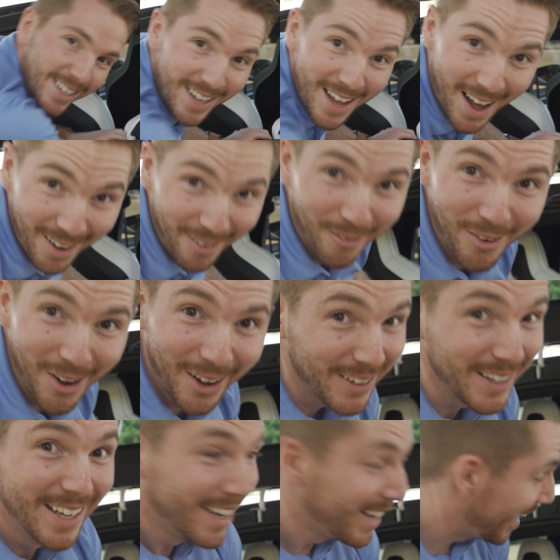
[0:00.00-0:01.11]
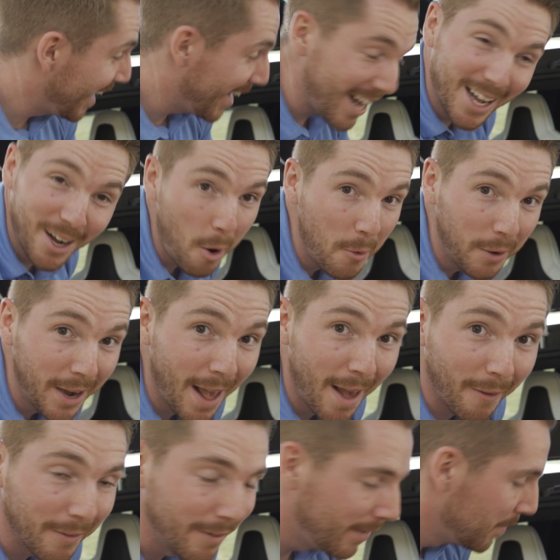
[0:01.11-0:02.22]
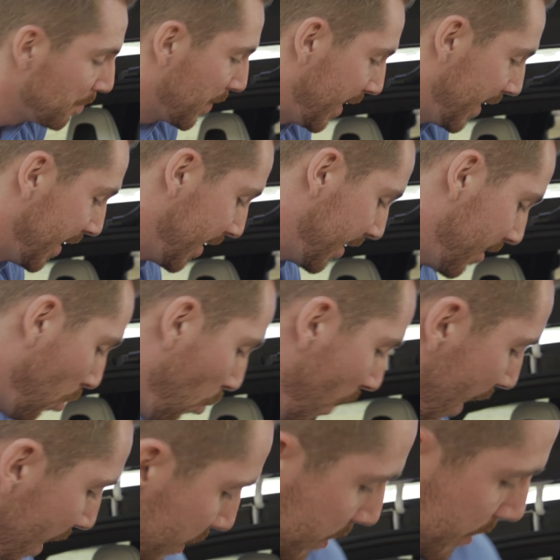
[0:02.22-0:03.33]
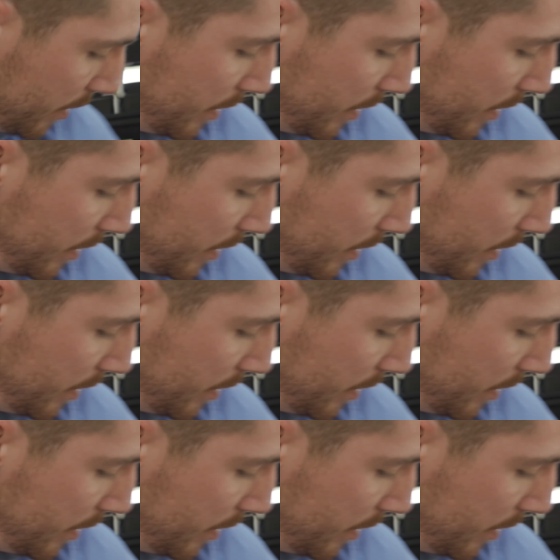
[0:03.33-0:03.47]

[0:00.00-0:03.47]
Yeah, well, it ain't going down. And while